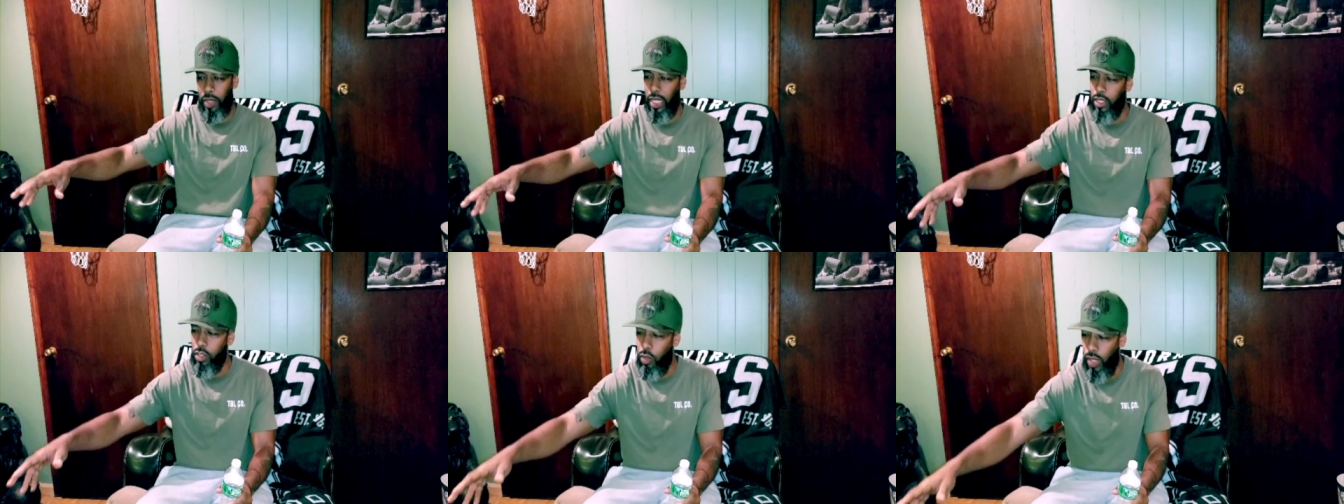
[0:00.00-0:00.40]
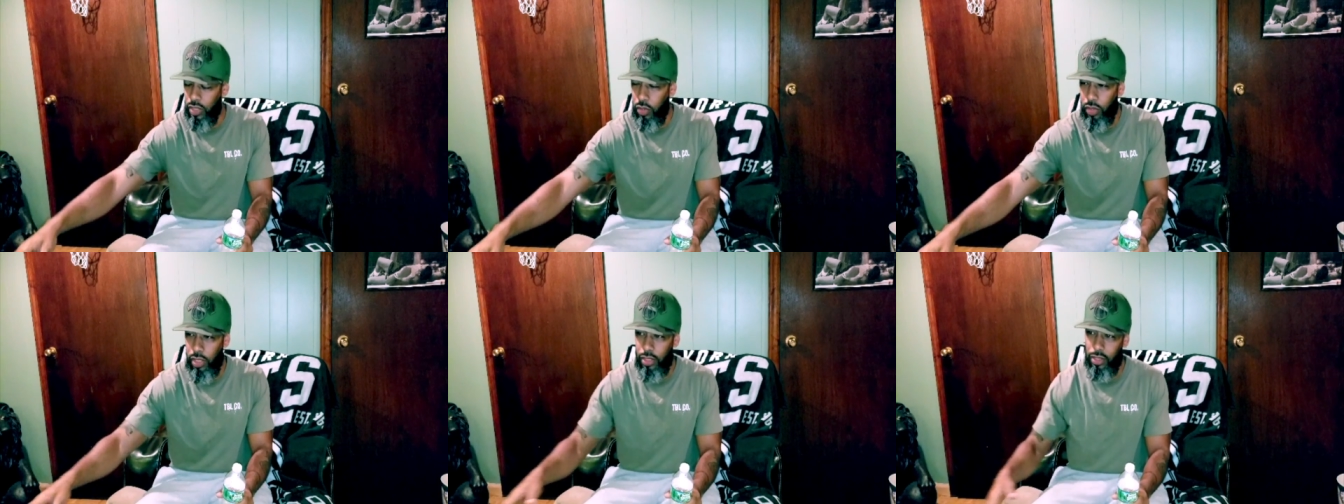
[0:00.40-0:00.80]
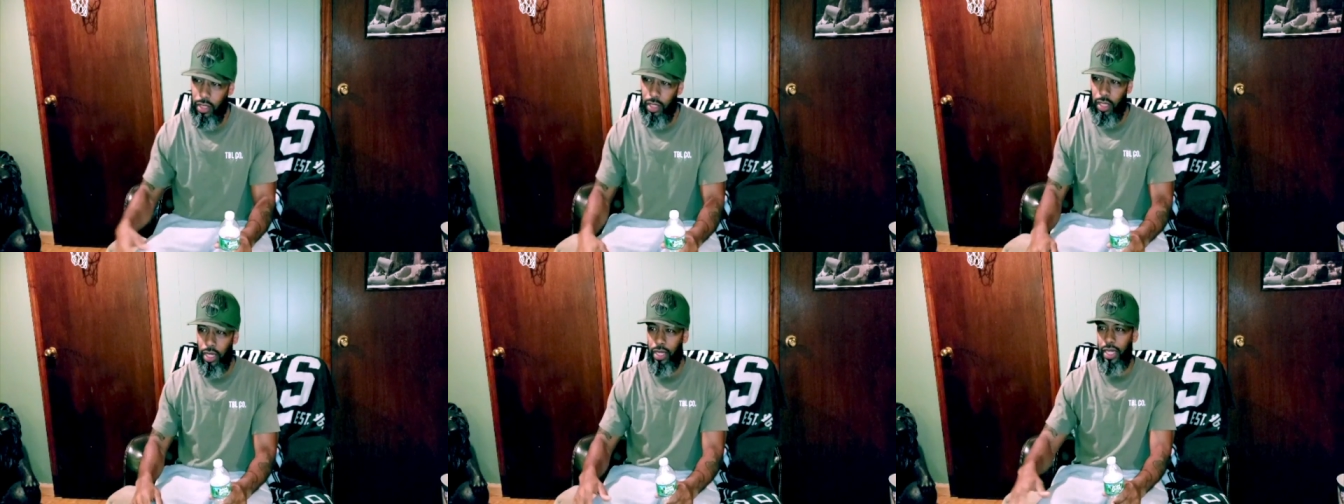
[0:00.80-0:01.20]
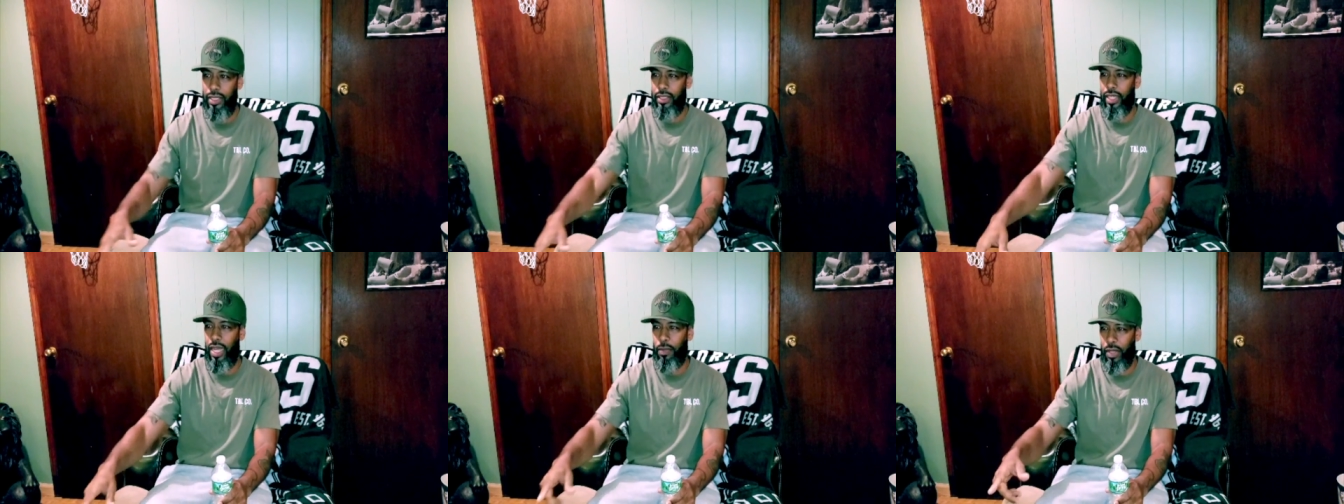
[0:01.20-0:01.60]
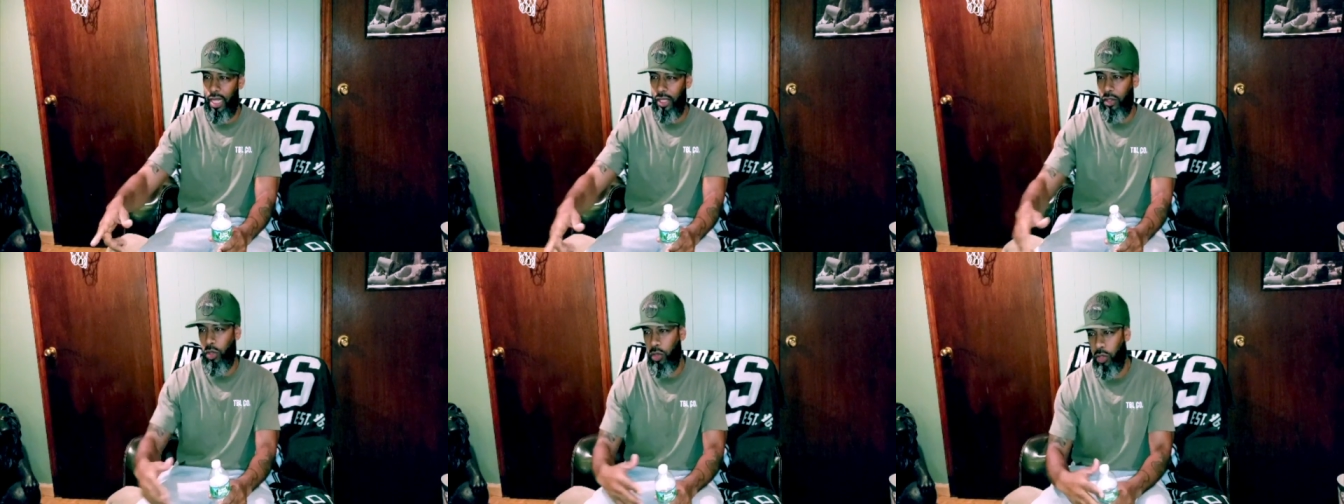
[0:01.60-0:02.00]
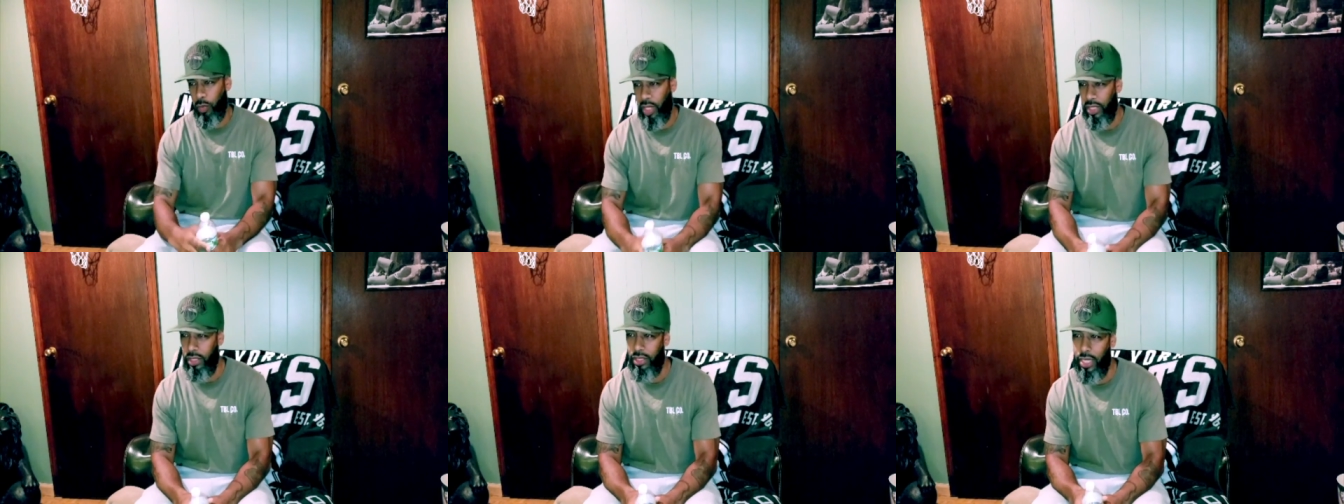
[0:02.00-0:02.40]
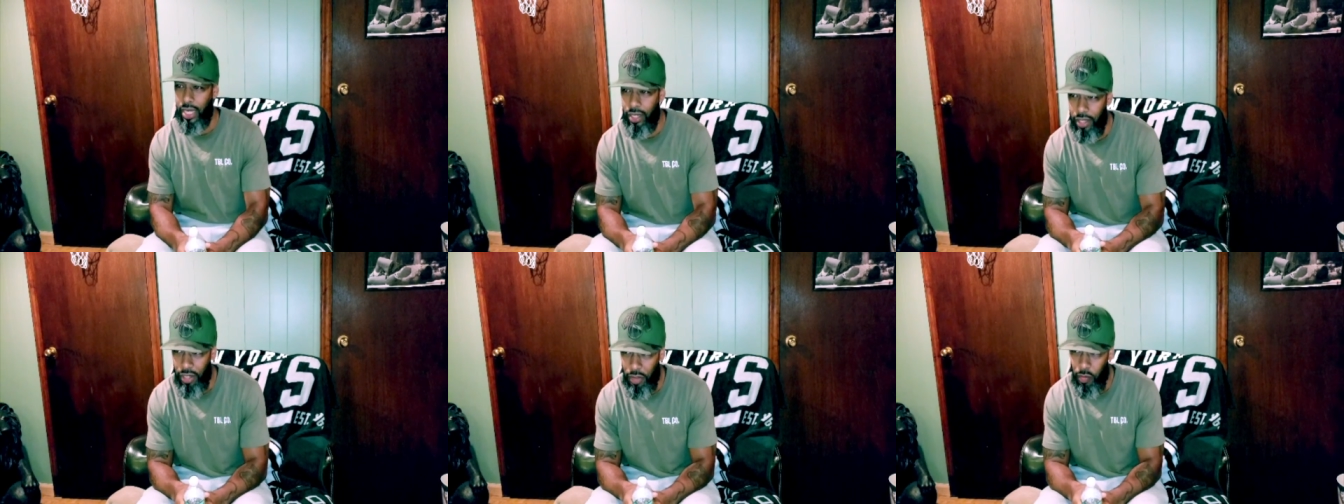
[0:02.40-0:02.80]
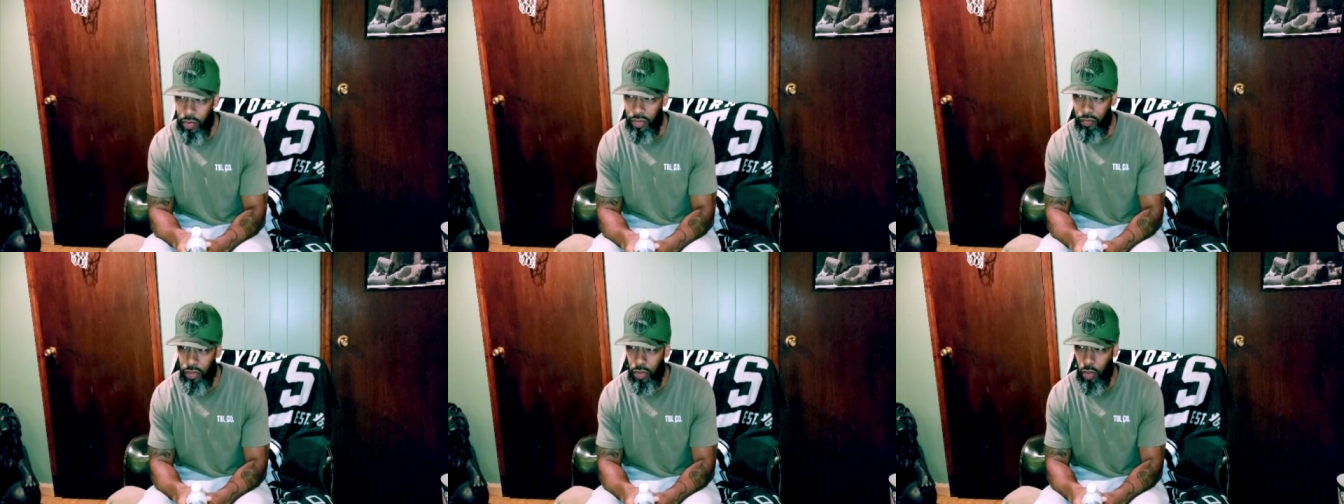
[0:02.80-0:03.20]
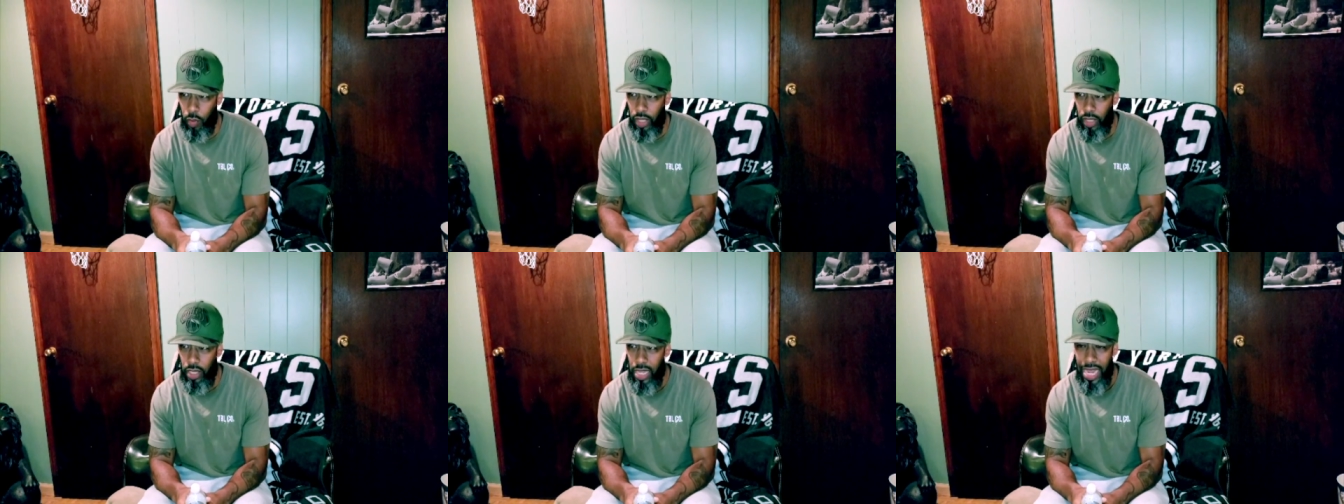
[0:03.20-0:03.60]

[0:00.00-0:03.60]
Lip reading: Like, I saw your son today, and I stopped and I talked to him. I just chatted it up with him real quick.